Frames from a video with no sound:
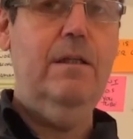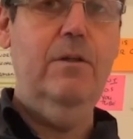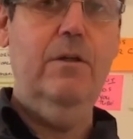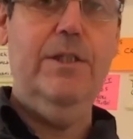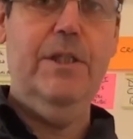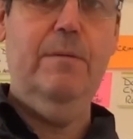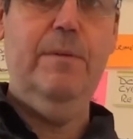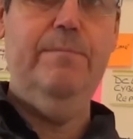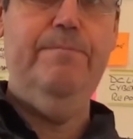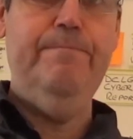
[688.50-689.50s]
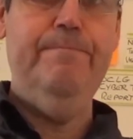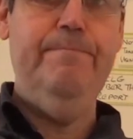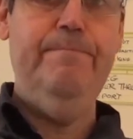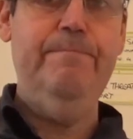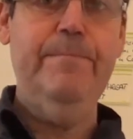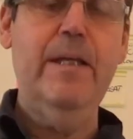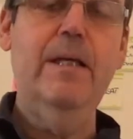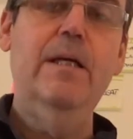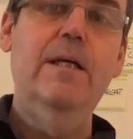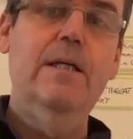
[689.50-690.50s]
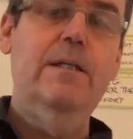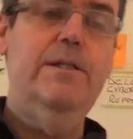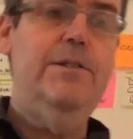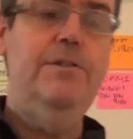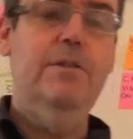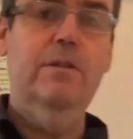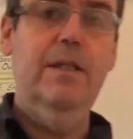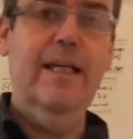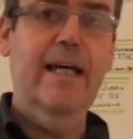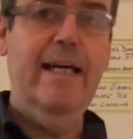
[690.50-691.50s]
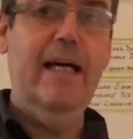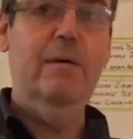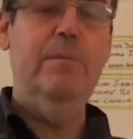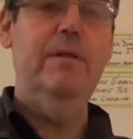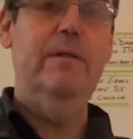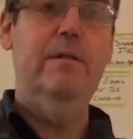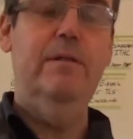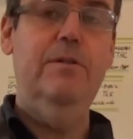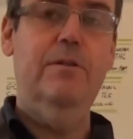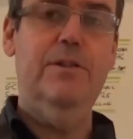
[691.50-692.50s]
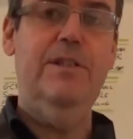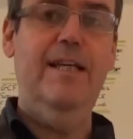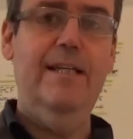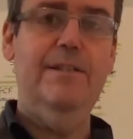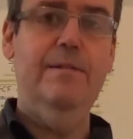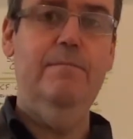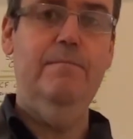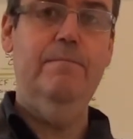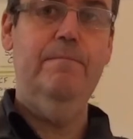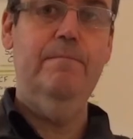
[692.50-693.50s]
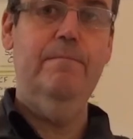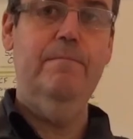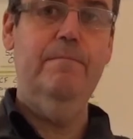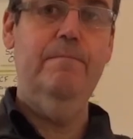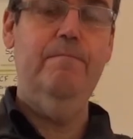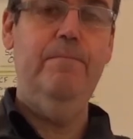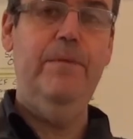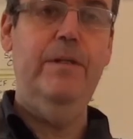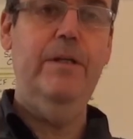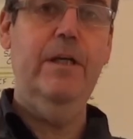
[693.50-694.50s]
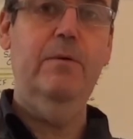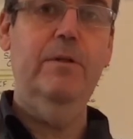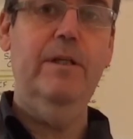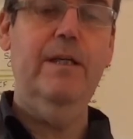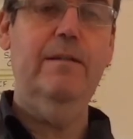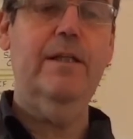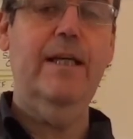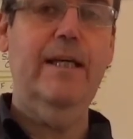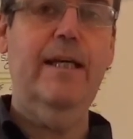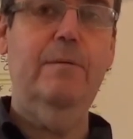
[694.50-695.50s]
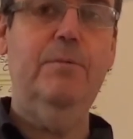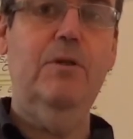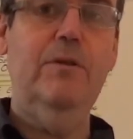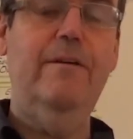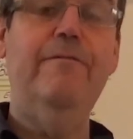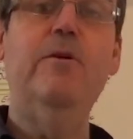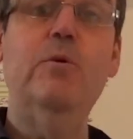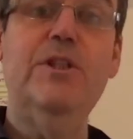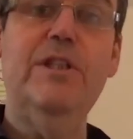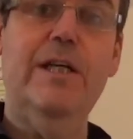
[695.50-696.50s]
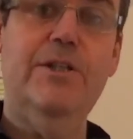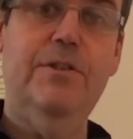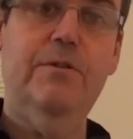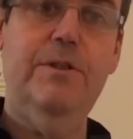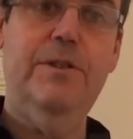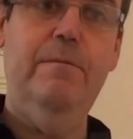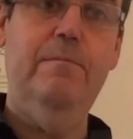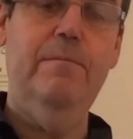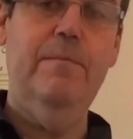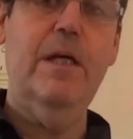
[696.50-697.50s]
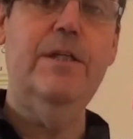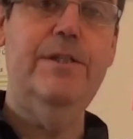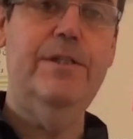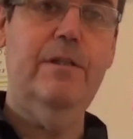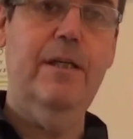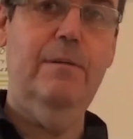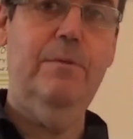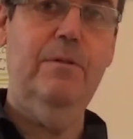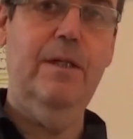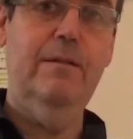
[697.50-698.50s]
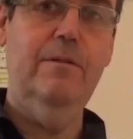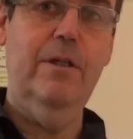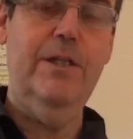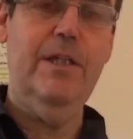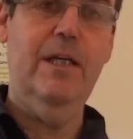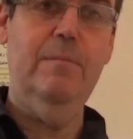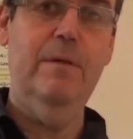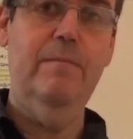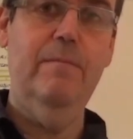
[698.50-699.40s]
Knowledge Hub. This is on khub.net. You go on now, khub.net/Socitm, sign up on Knowledge Hub.